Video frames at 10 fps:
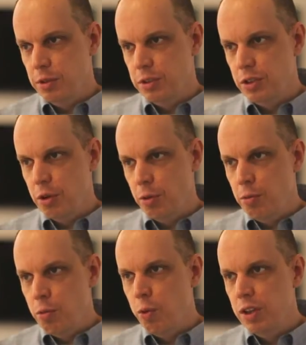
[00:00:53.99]
So
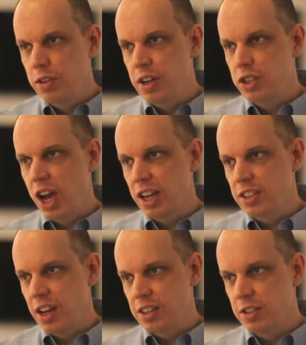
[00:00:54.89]
one-touch
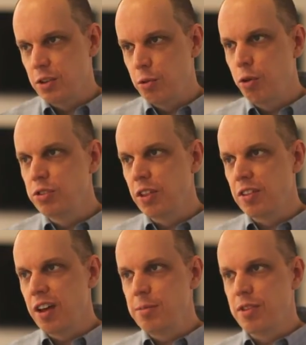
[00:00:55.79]
access. So those are the
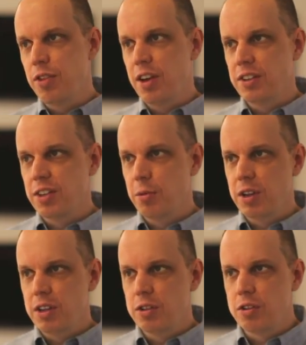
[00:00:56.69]
types of things that
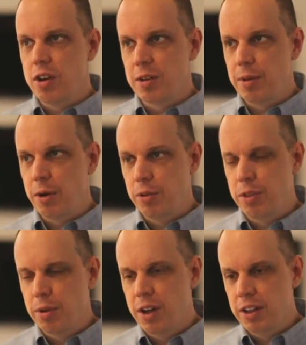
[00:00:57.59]
we talk about with the
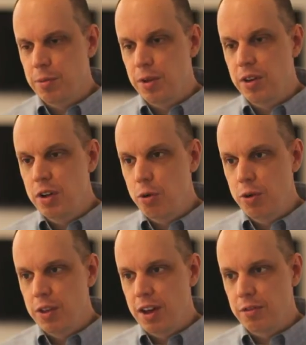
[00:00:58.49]
blind community or
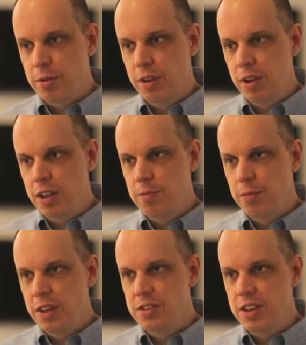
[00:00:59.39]
the deaf community,
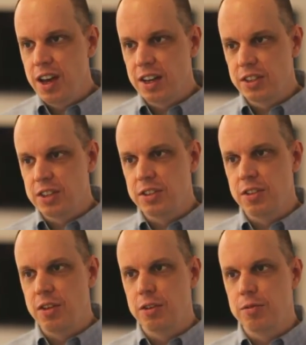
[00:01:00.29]
easy access to
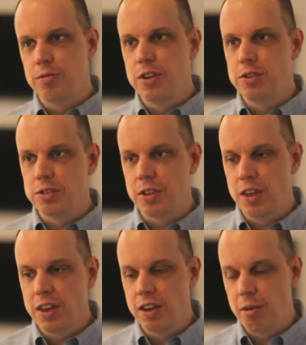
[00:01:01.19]
the features that
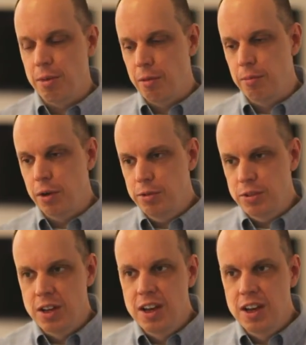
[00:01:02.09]
they care about most.